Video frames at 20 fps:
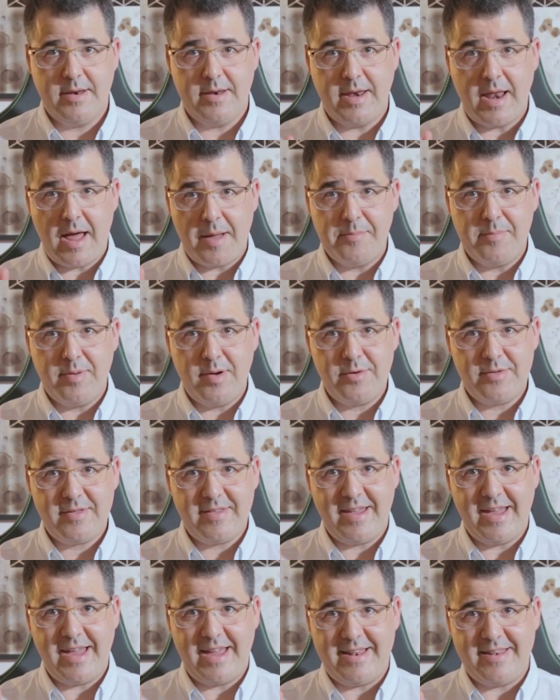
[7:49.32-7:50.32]
Number
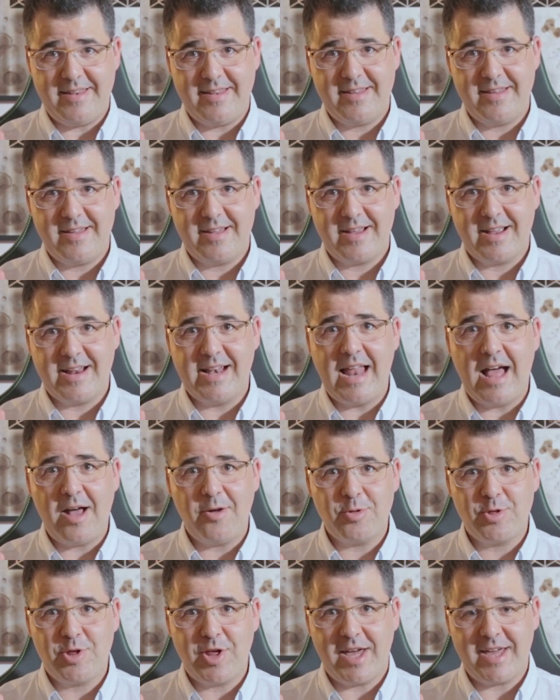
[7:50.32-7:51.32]
10,
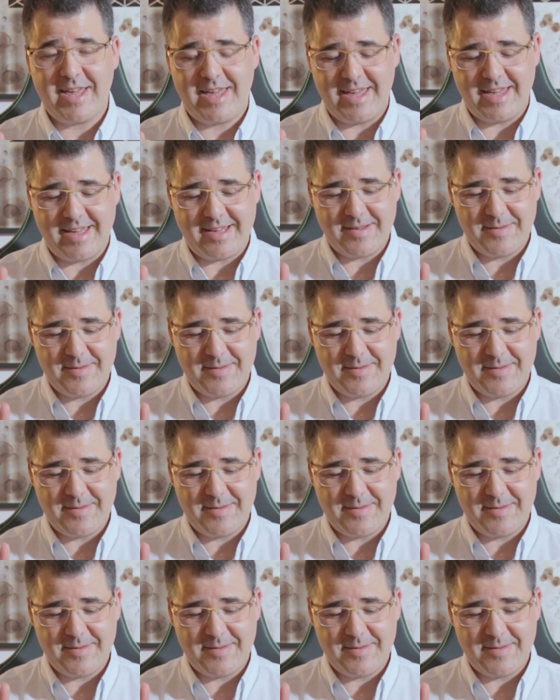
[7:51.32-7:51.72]
cloud jacking.